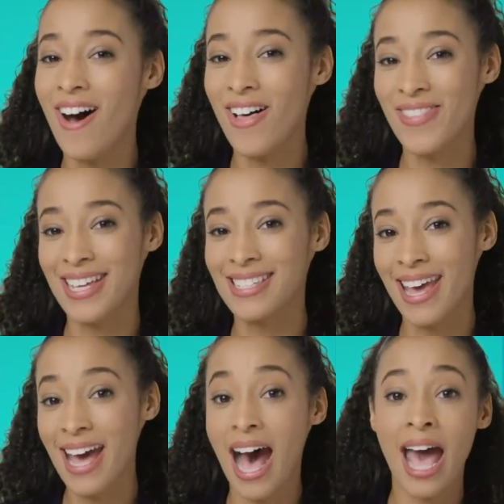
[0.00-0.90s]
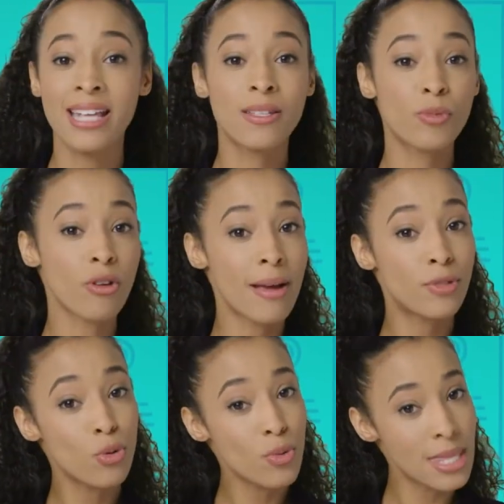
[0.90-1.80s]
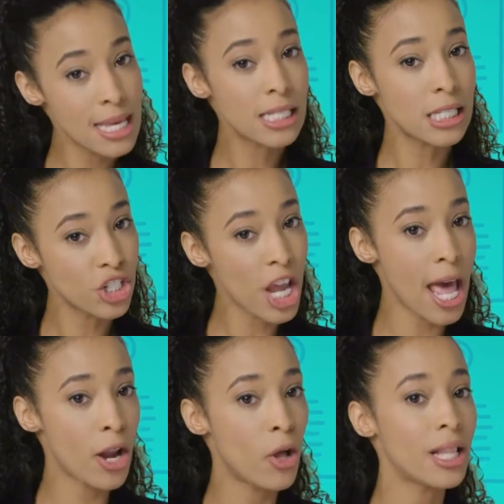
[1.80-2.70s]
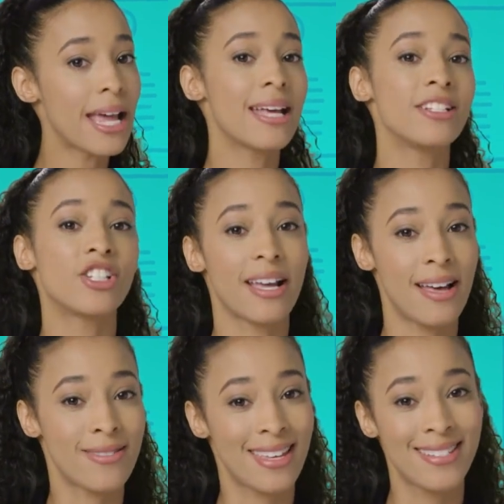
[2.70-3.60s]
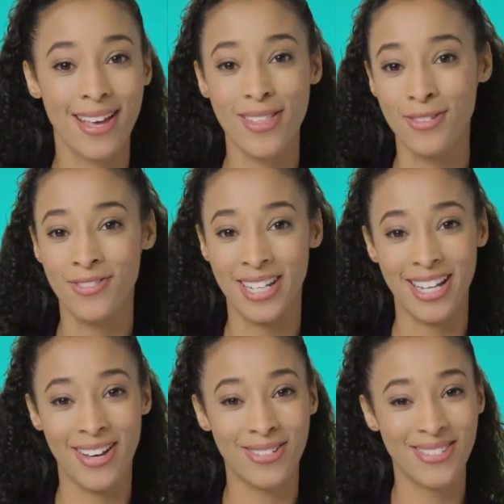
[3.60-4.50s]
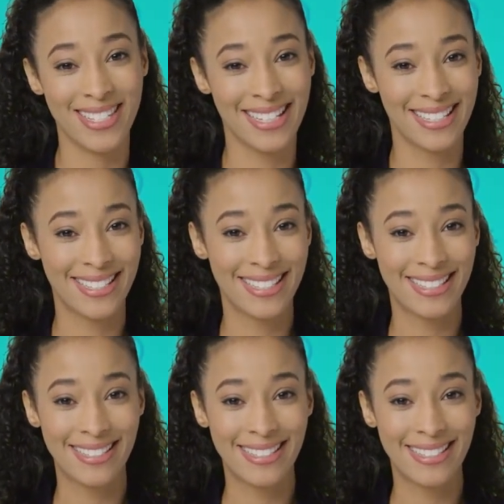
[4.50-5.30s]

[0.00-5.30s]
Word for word: on all things AI, subscribe to this channel and check out these other videos.